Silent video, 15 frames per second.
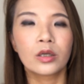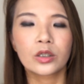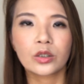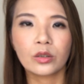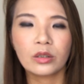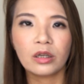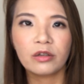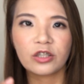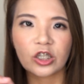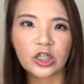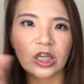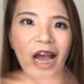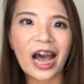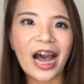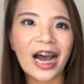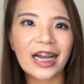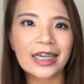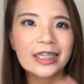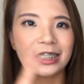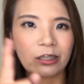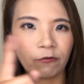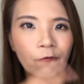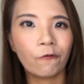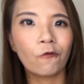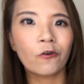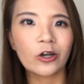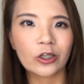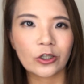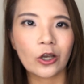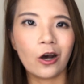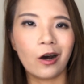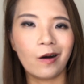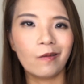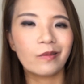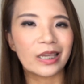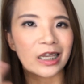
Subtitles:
So the cha is the fourth tone